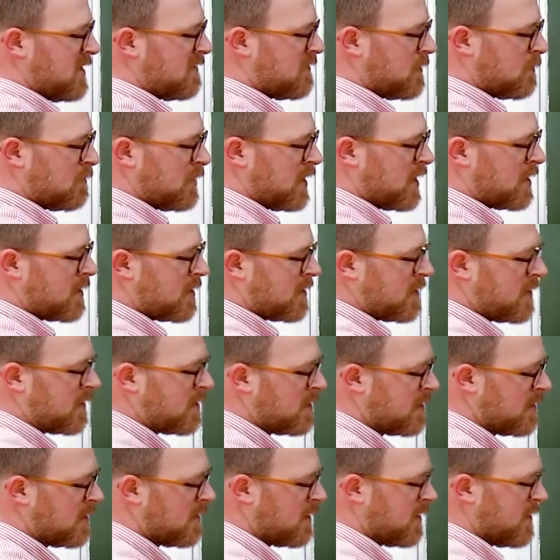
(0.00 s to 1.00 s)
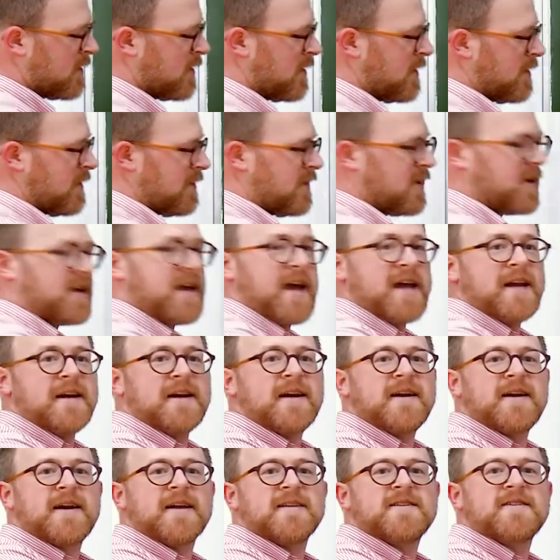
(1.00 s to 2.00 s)
even bigger. The
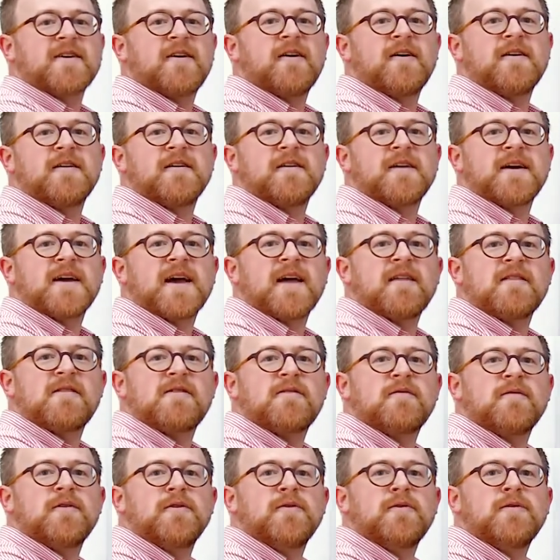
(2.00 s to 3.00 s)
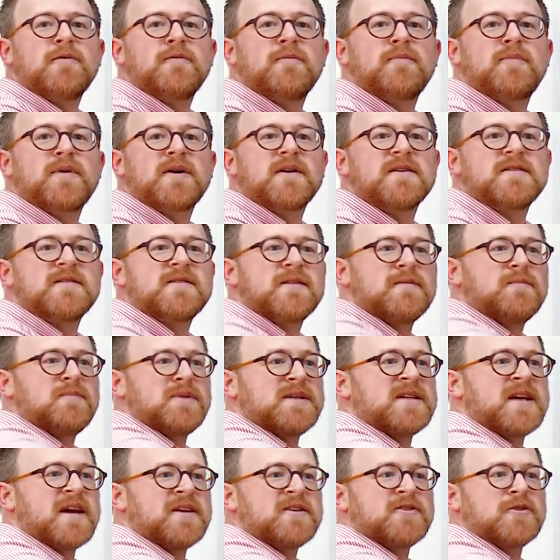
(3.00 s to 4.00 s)
gate gets harder to get through because the
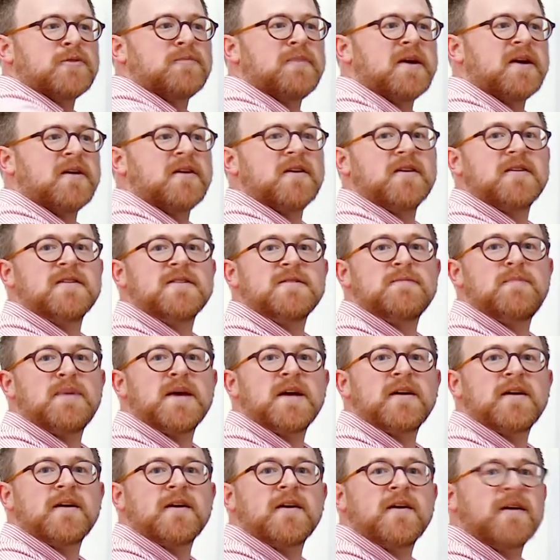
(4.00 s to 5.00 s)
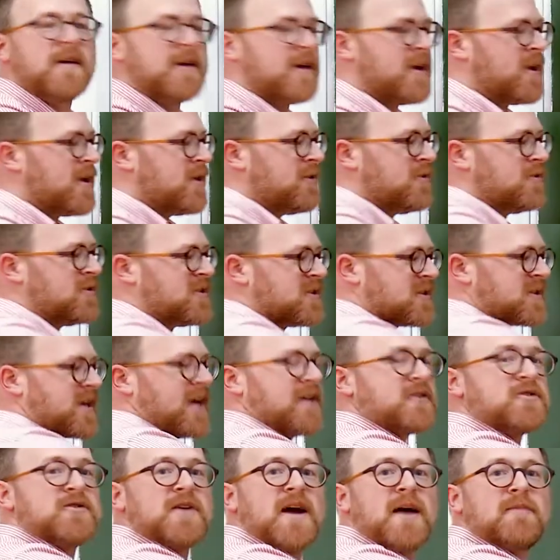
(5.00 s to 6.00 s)
potential barrier is bigger. You just
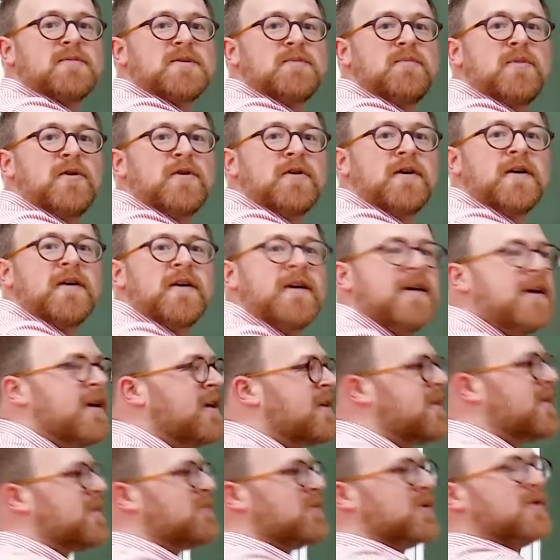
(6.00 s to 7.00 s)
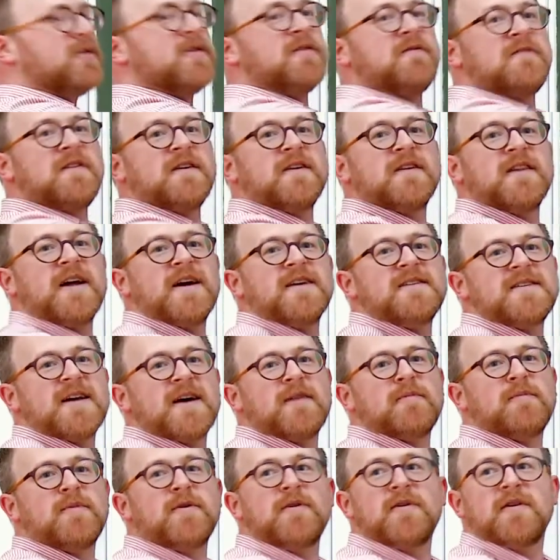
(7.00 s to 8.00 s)
get trapped more. You blow the field lines
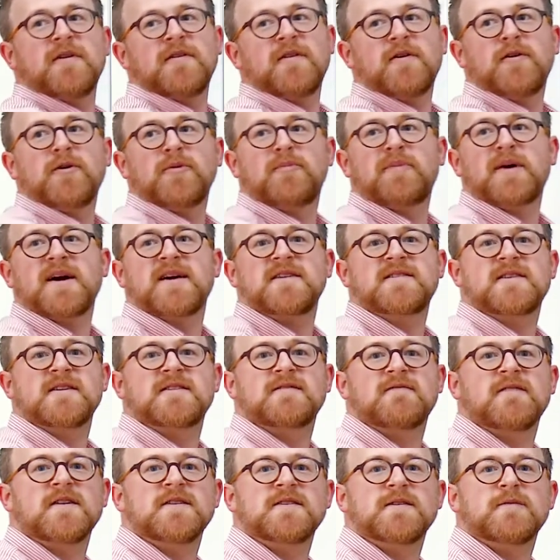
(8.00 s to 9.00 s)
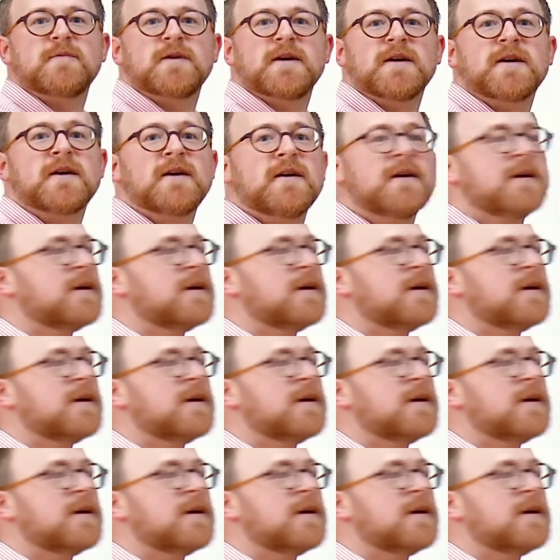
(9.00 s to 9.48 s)
out more, and the whole process runs away.